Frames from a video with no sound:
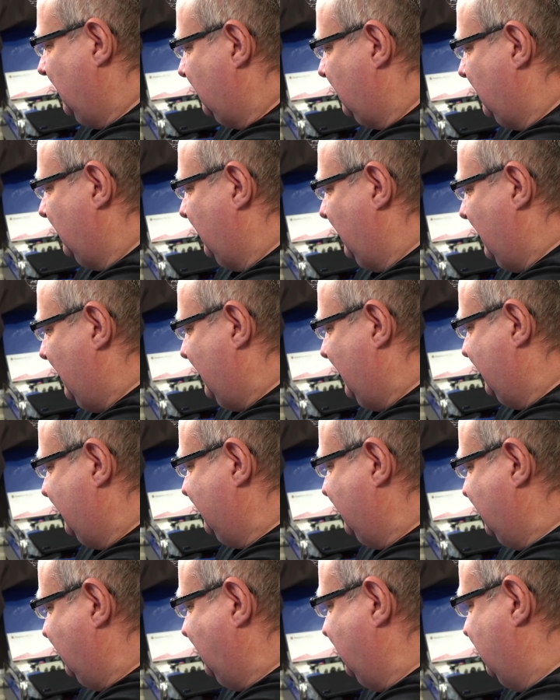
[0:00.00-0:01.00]
so yeah,
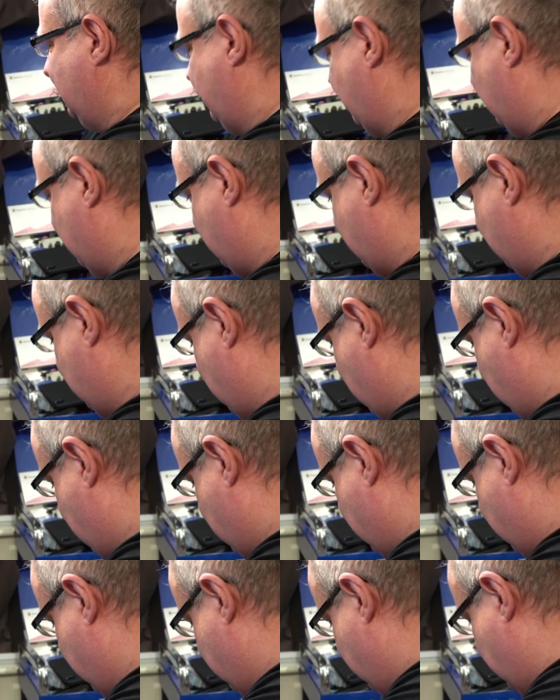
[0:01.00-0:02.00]
let me get that
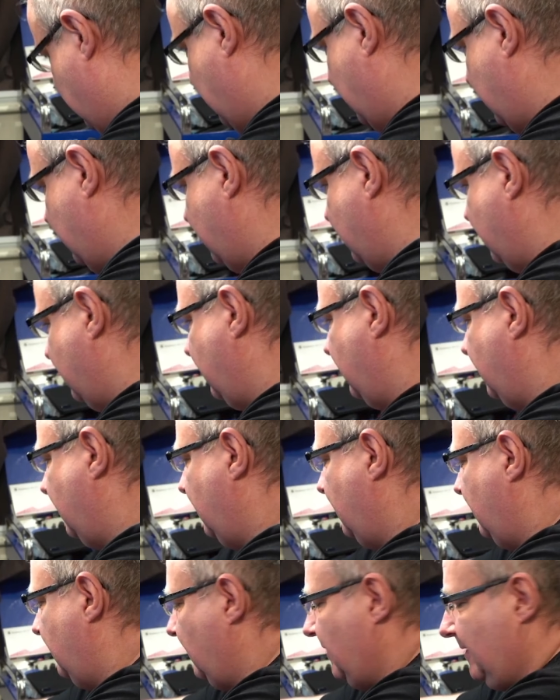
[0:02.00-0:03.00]
out of there.
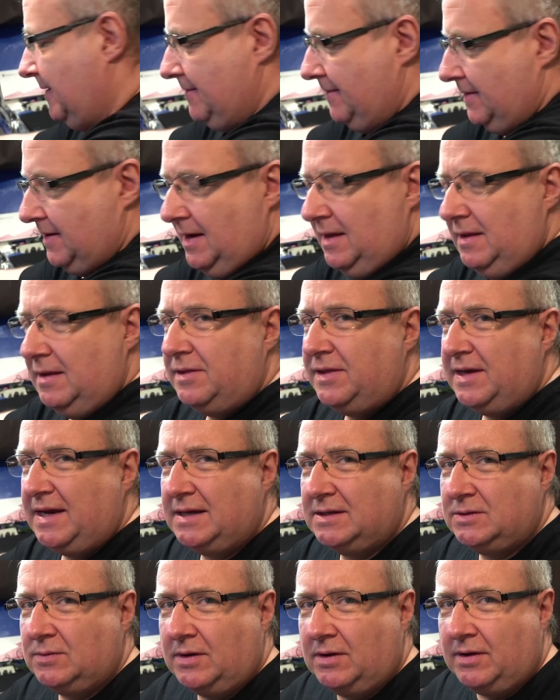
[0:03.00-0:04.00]
And the other
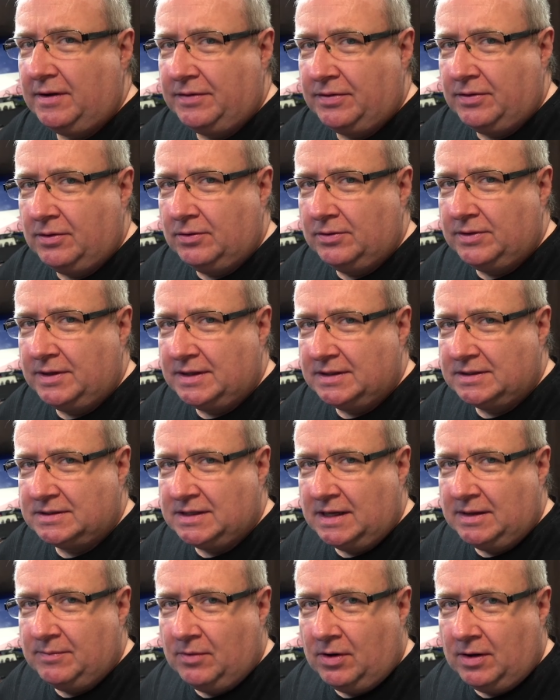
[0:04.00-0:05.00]
thing as well, I thought
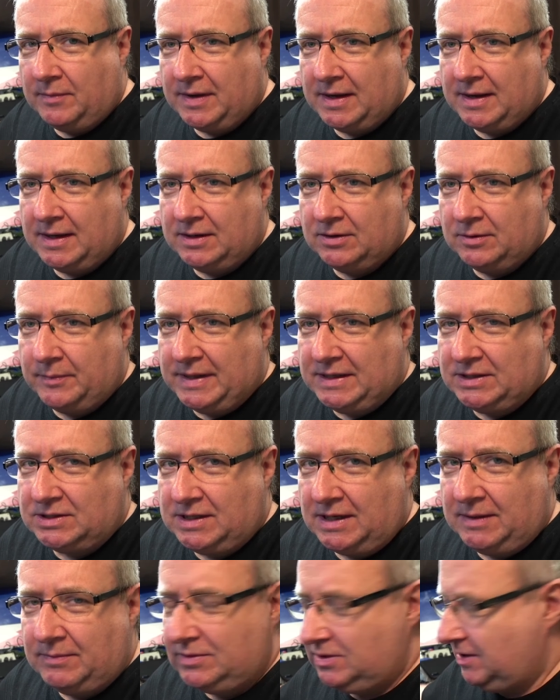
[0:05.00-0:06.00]
that might be a little bit
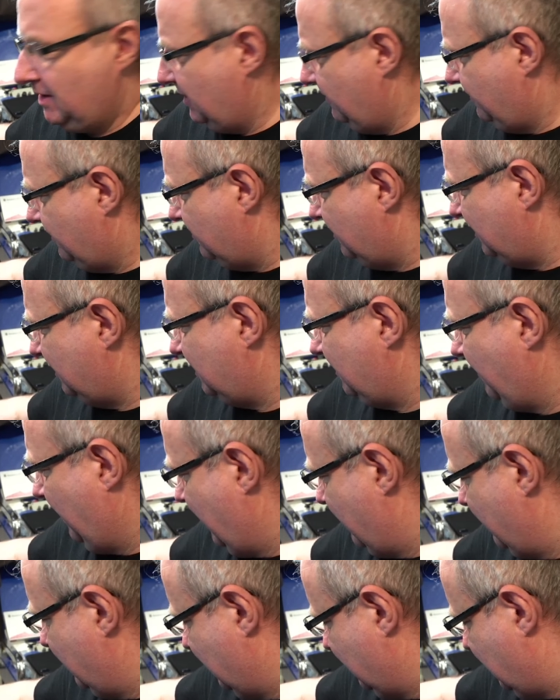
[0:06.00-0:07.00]
cheap and cheerful, is the
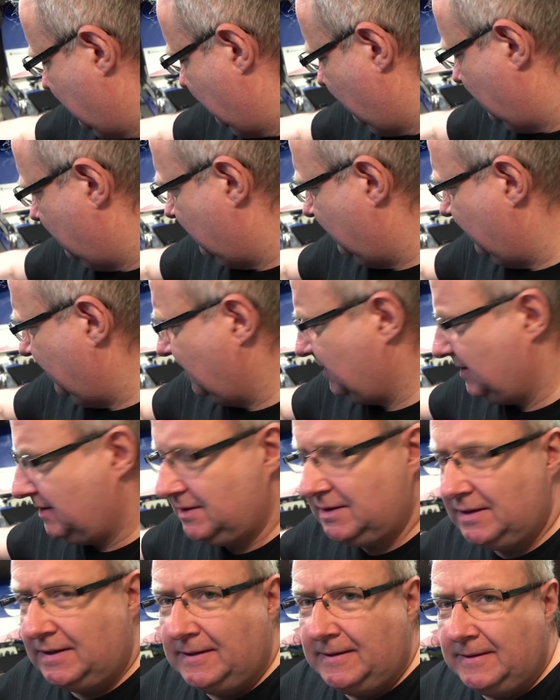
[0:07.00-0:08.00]
power cable on
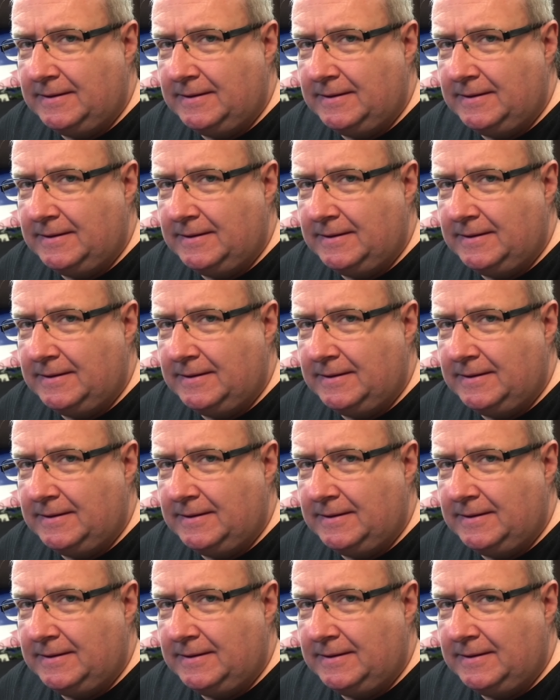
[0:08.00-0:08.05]
this